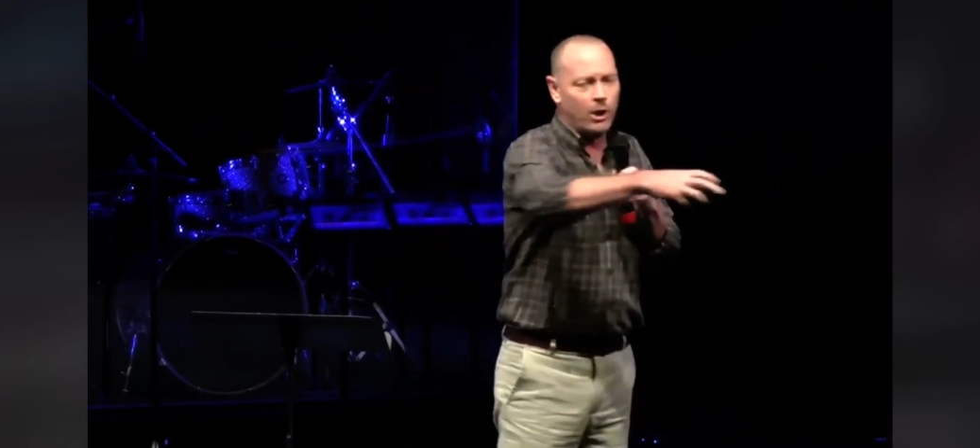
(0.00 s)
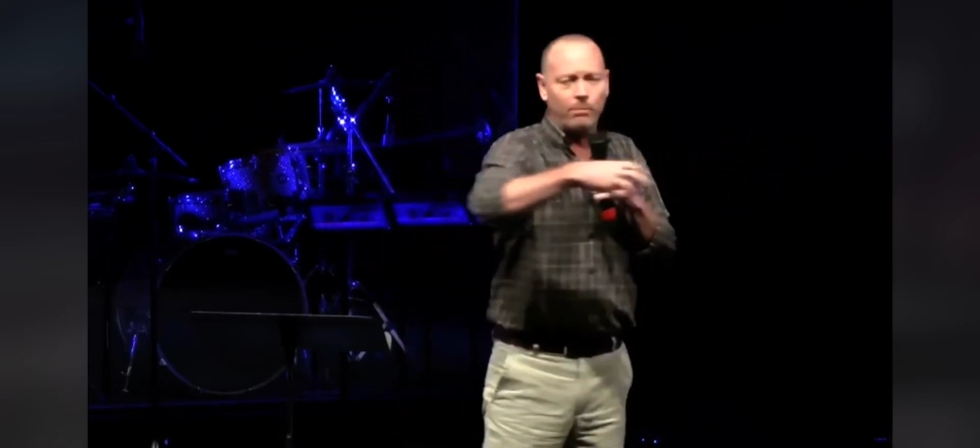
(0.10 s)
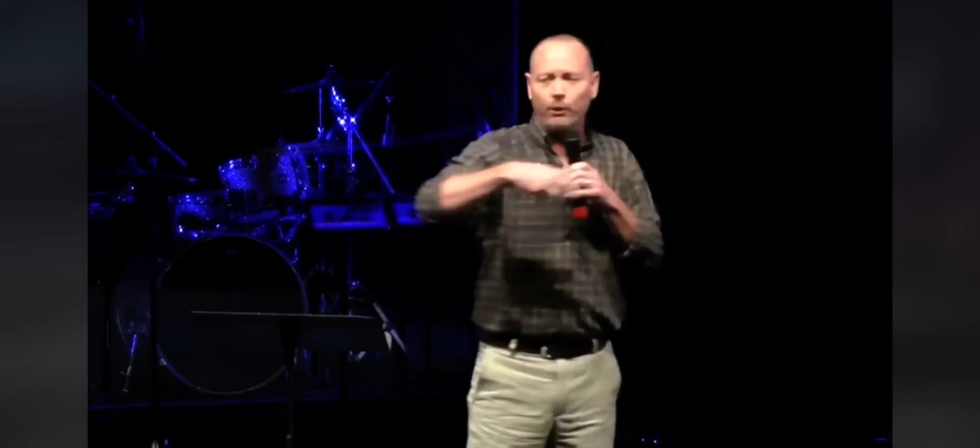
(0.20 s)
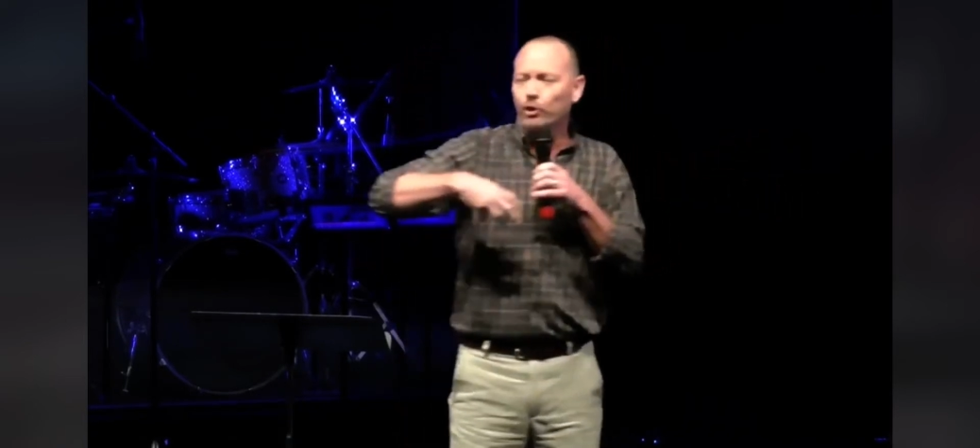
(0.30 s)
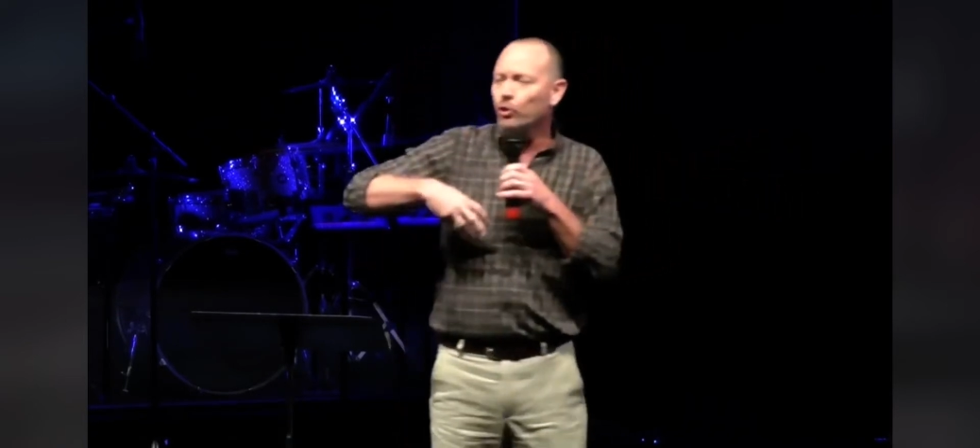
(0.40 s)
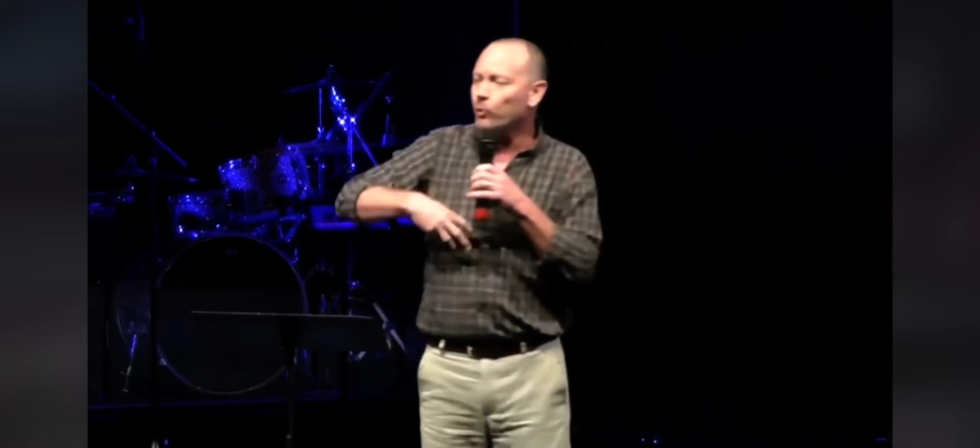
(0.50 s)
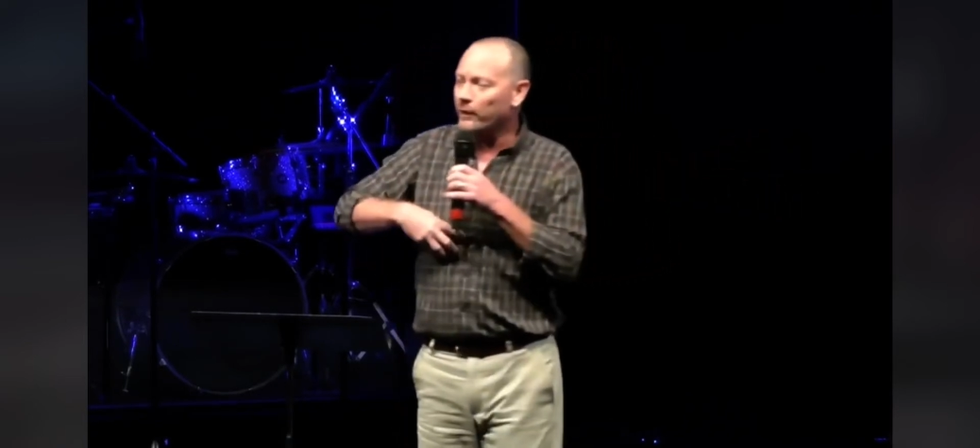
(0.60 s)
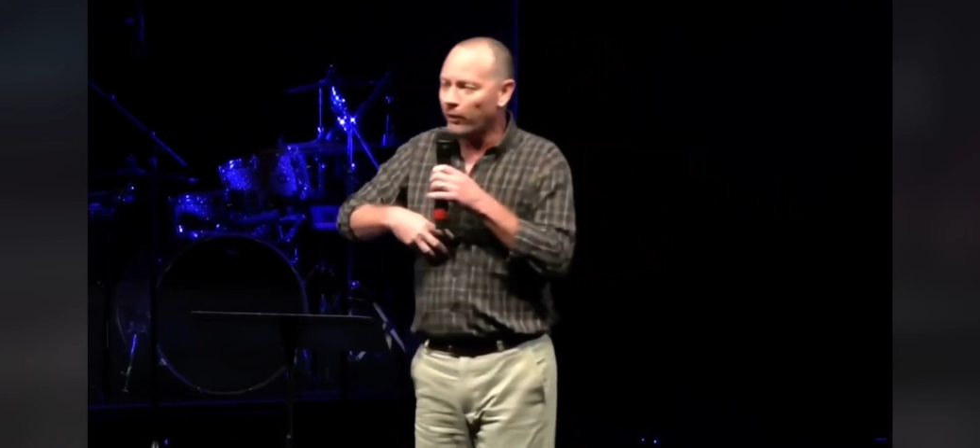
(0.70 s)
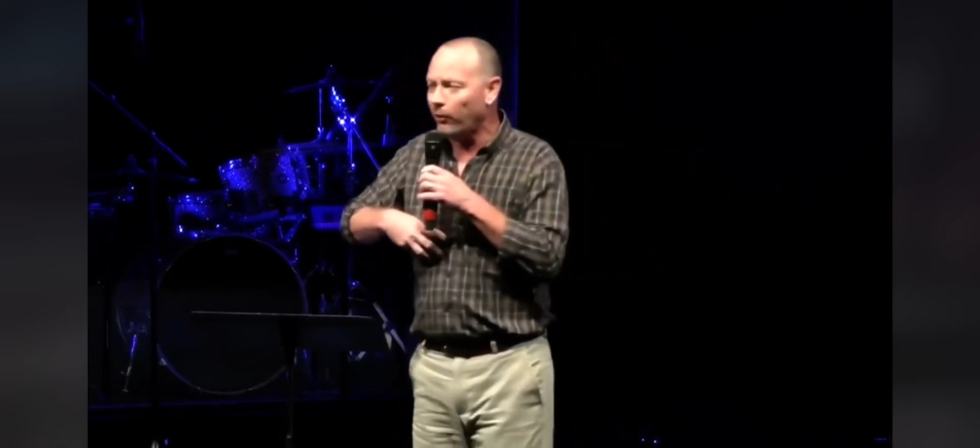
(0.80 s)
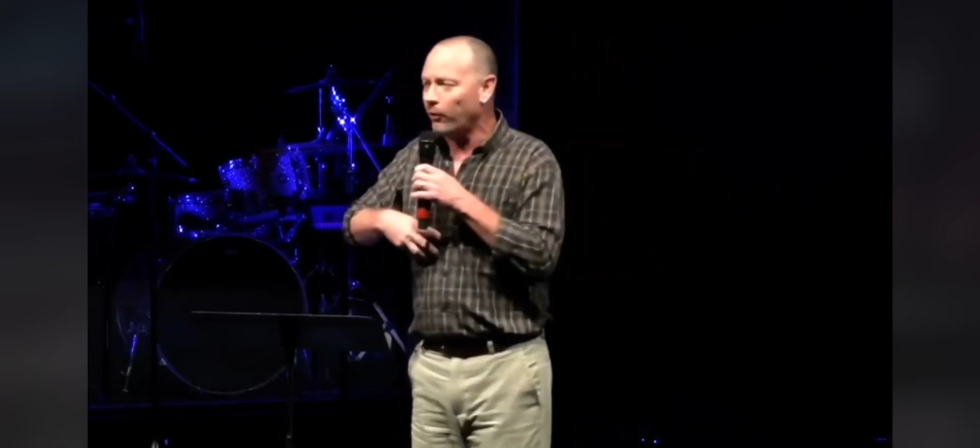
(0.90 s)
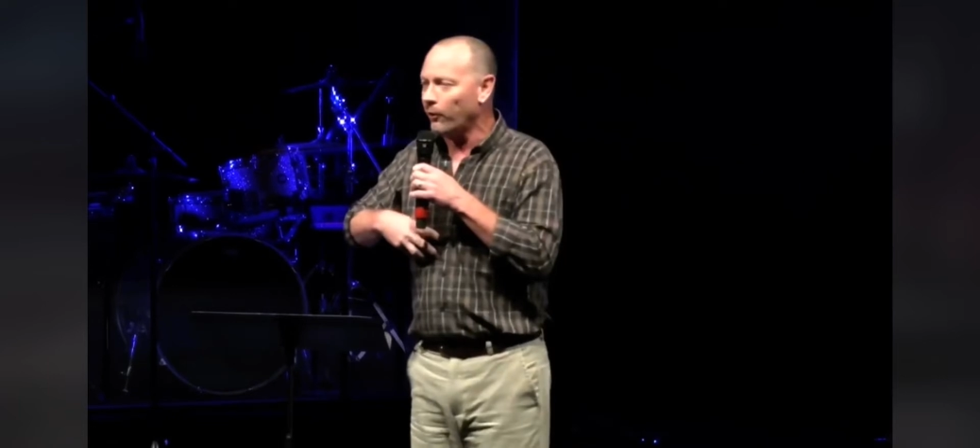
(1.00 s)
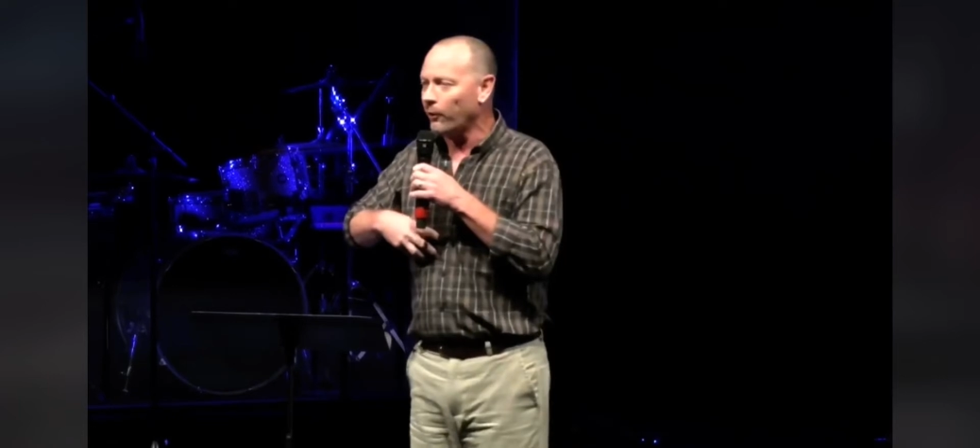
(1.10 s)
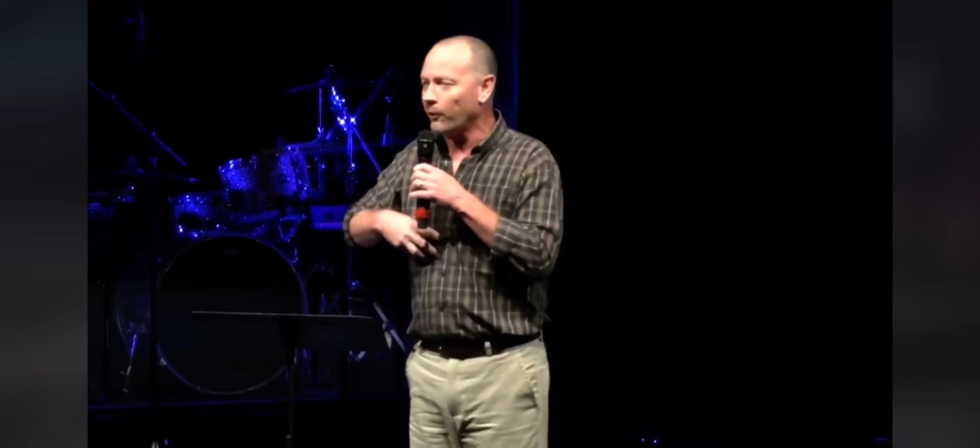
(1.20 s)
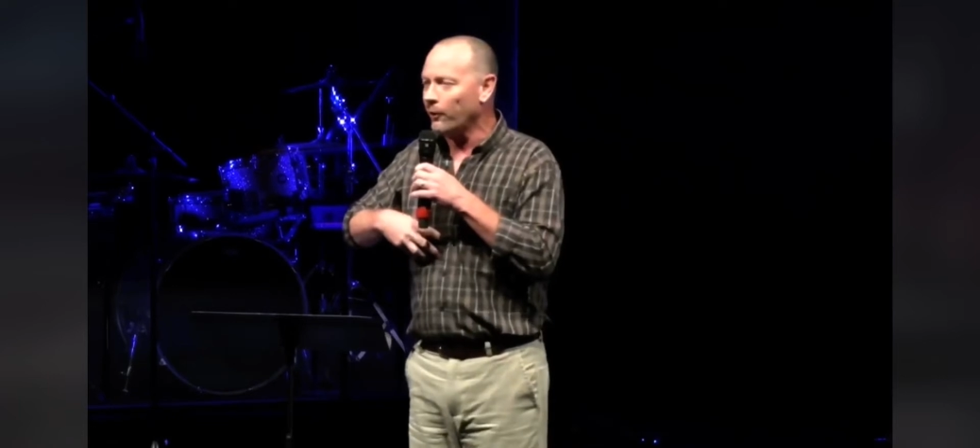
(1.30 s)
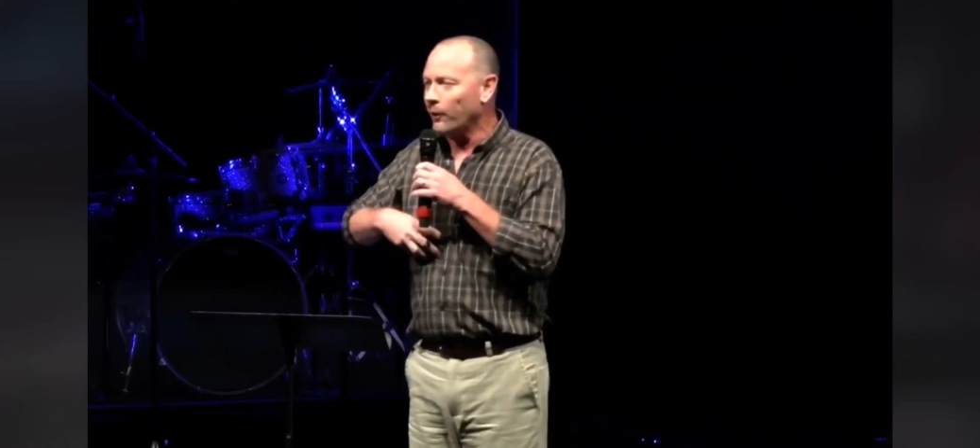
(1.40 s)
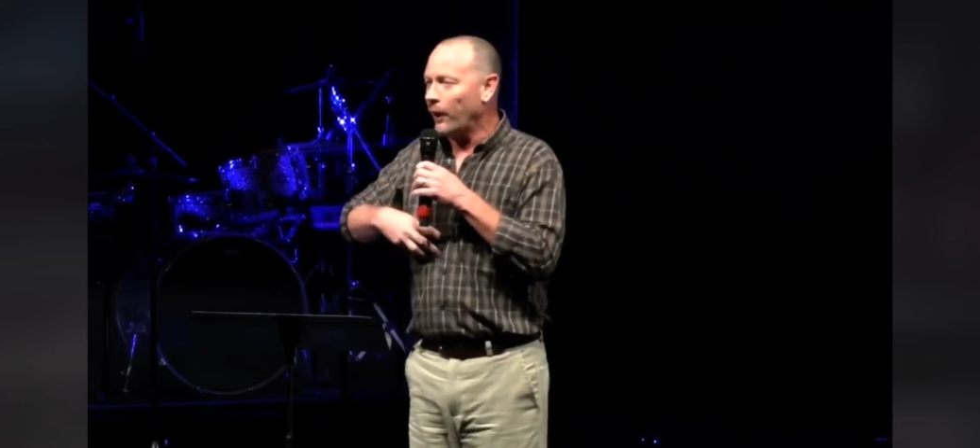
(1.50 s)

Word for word: but who we are.